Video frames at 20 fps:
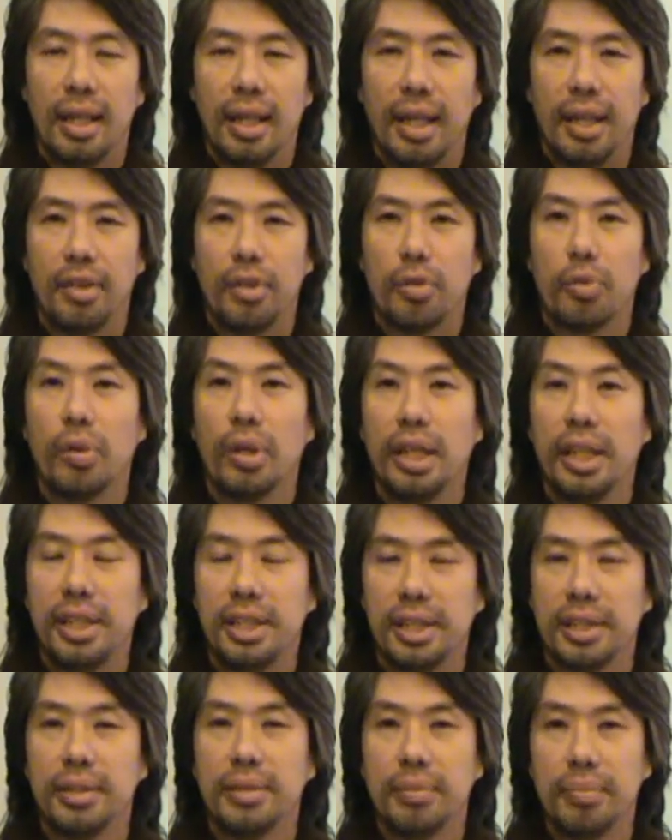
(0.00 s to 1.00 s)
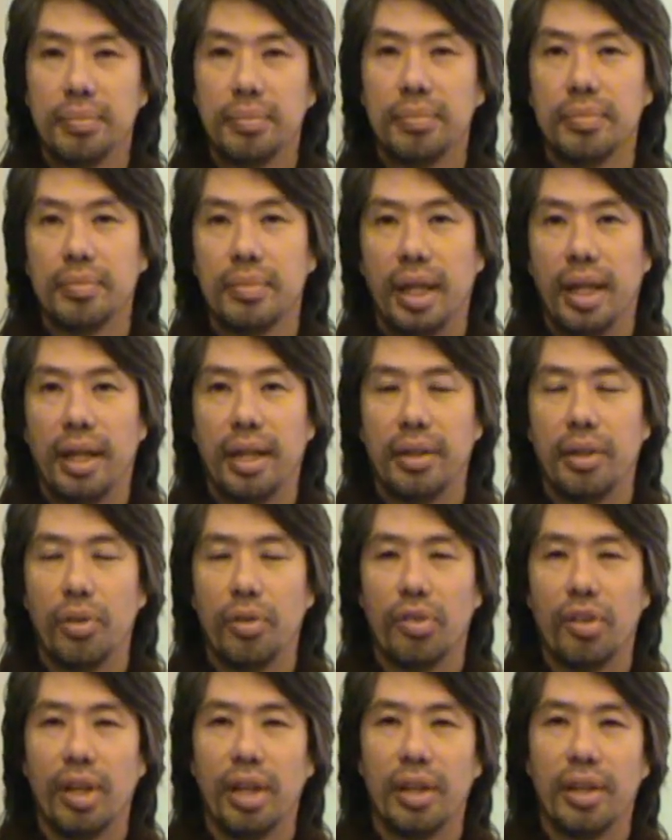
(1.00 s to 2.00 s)
And religion I
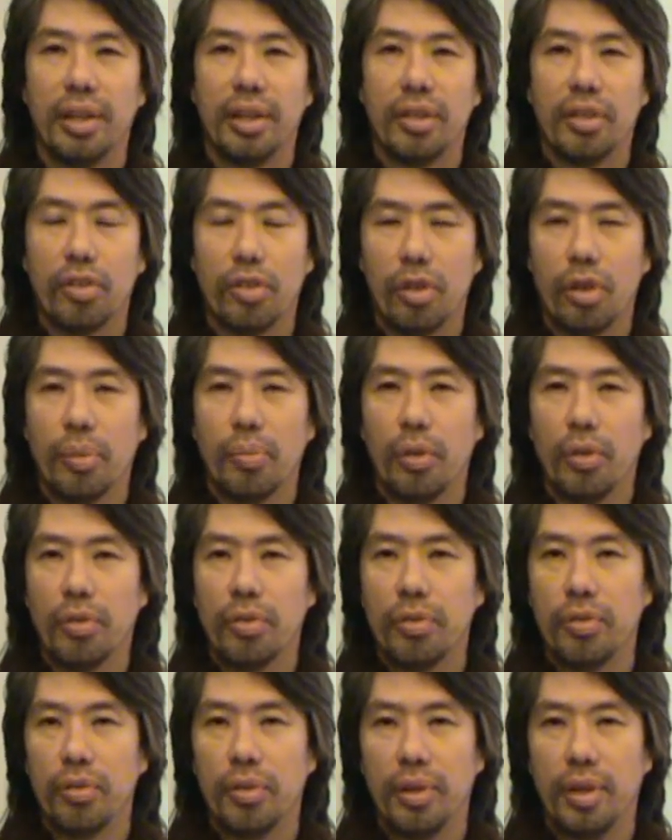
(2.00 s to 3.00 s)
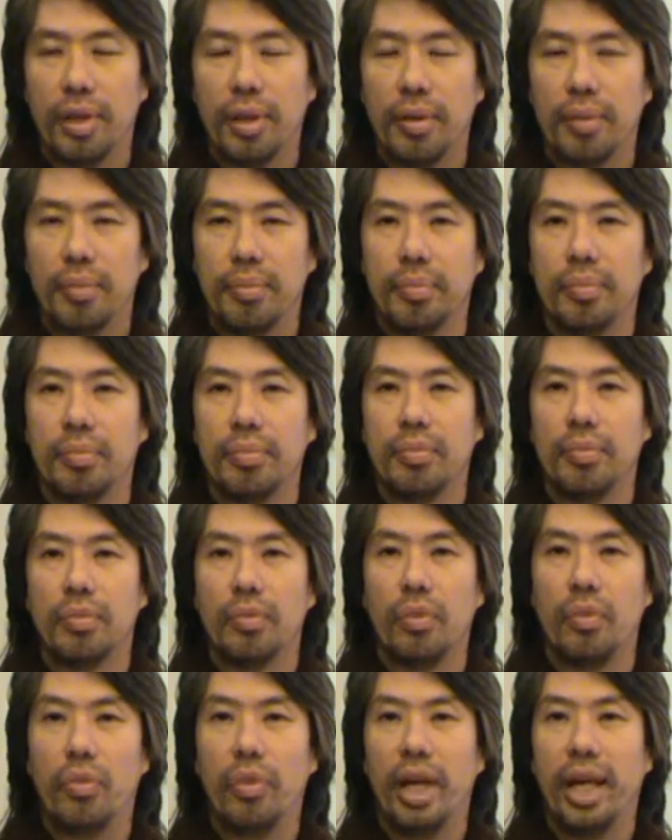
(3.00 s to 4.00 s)
use here in the term of uh,
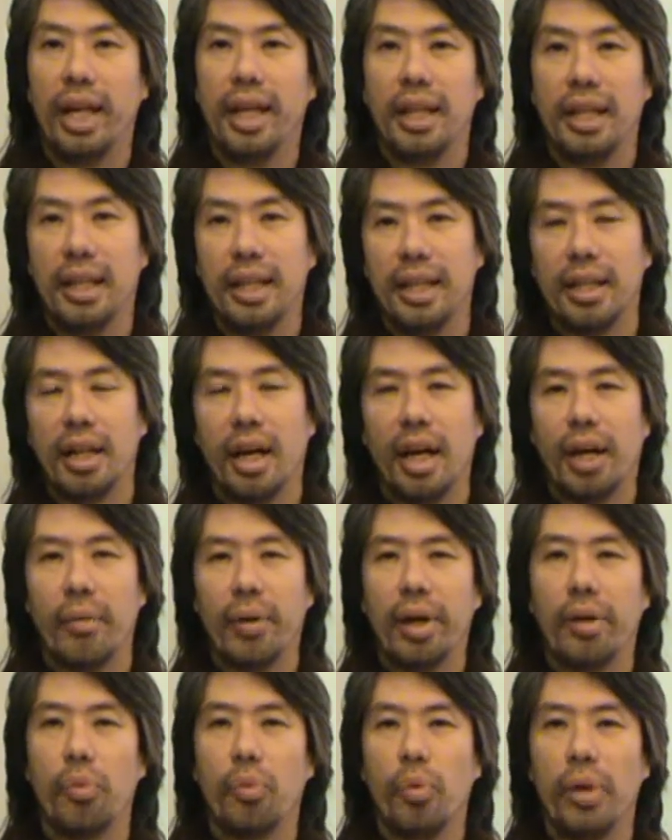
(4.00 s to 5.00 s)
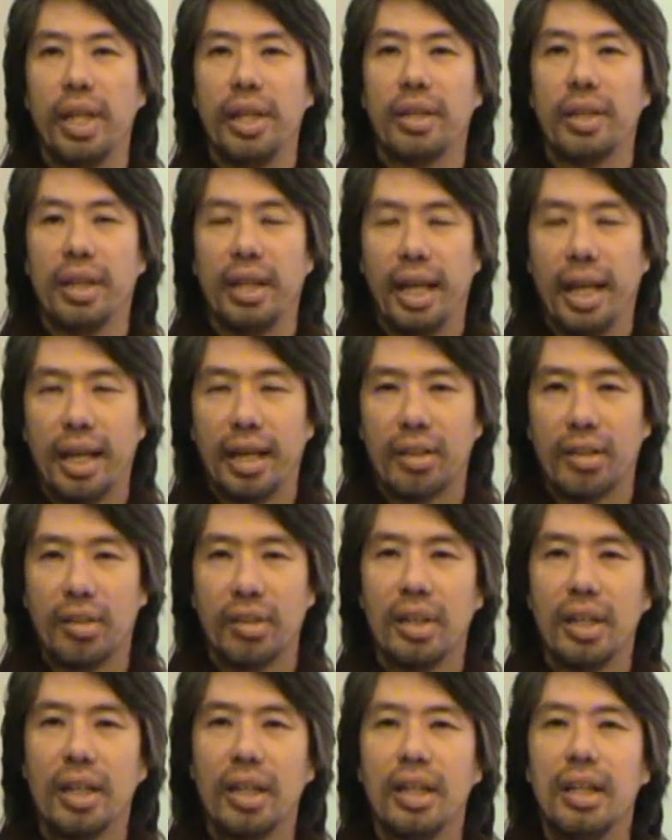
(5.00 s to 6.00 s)
re re-ligare, reconnect.
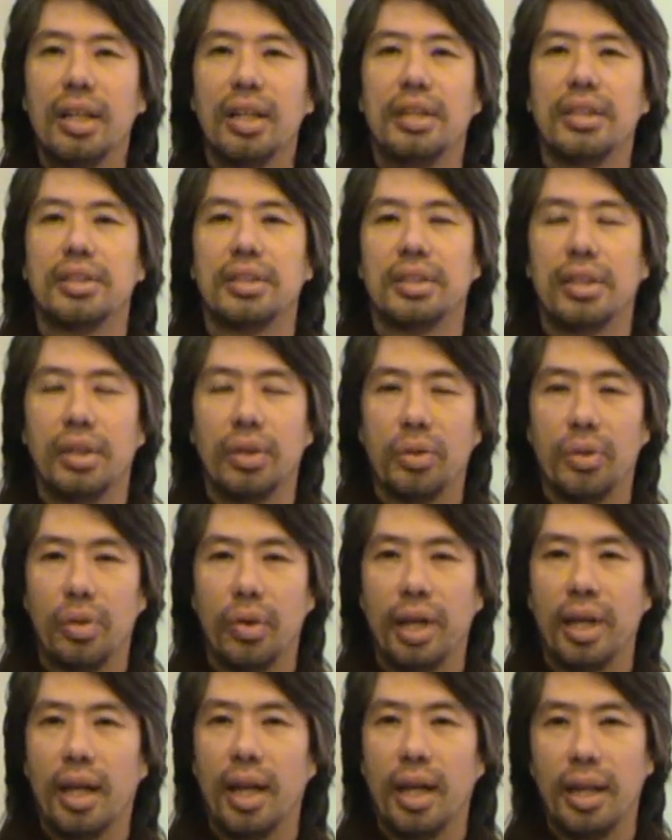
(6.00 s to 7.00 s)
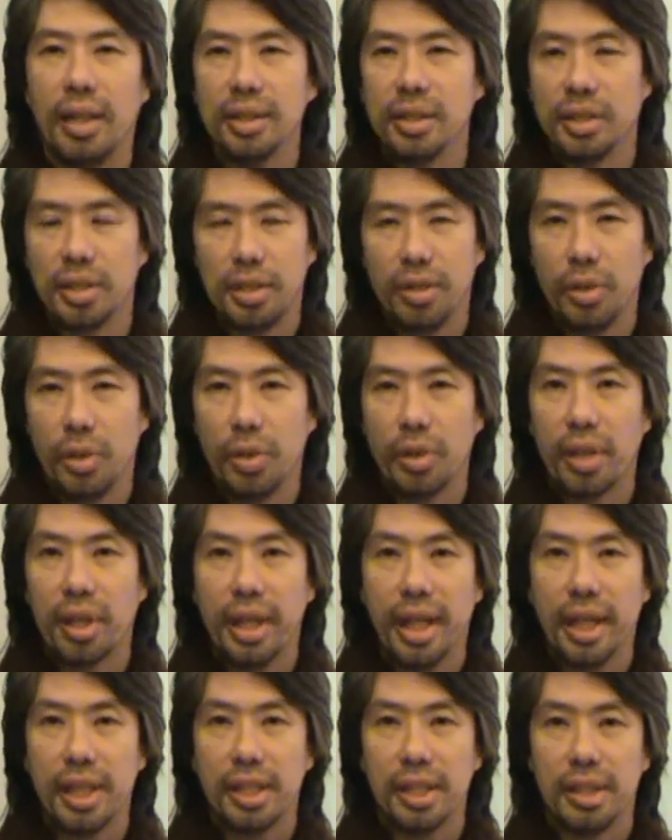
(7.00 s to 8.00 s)
So to enhance your
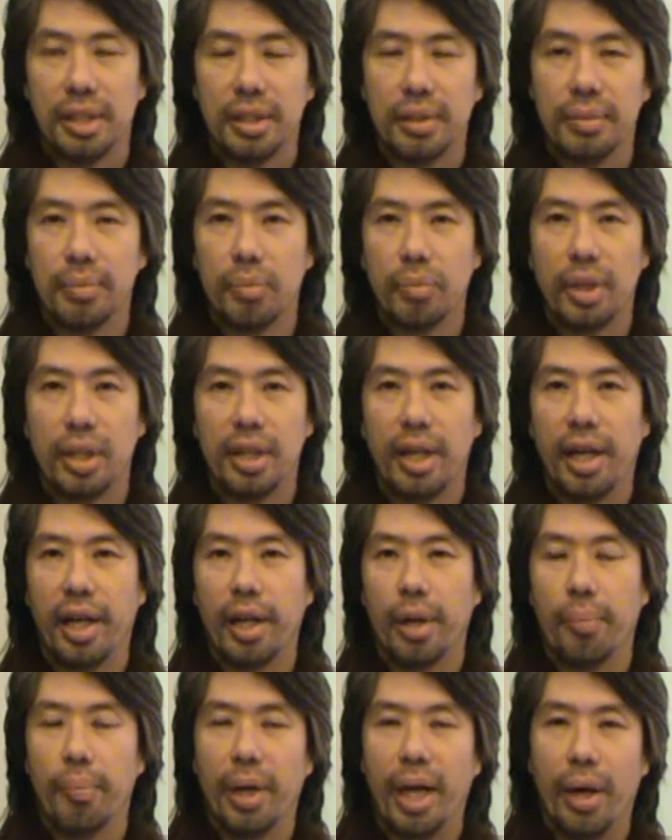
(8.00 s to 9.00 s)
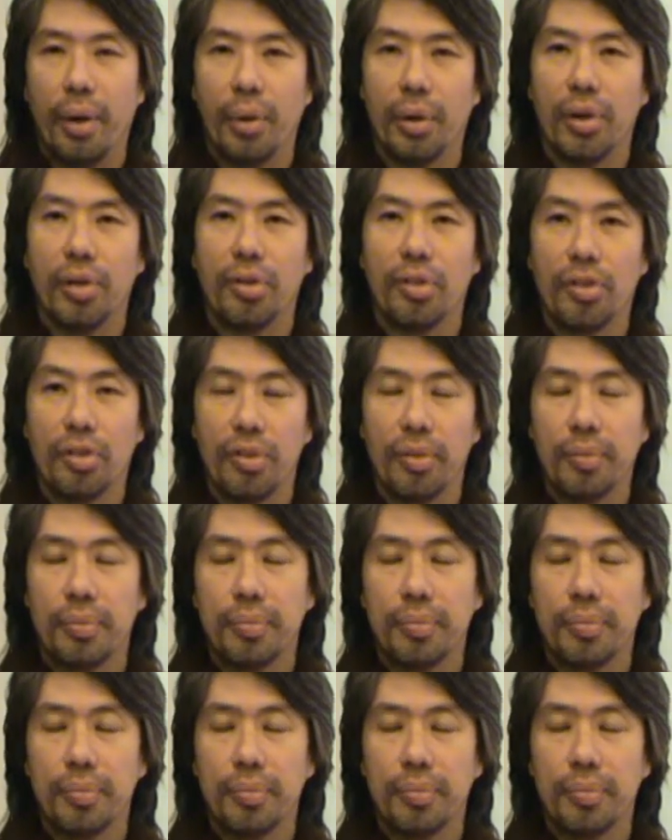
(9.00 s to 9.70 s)
connection with higher powers.